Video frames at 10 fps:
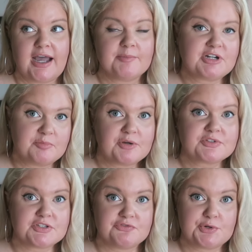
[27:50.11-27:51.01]
I'm gonna post
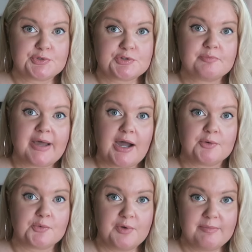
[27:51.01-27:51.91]
this photo to
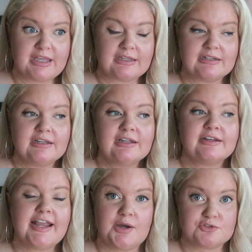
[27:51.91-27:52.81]
empower women,
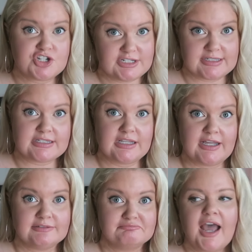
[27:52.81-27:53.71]
now she's a slut?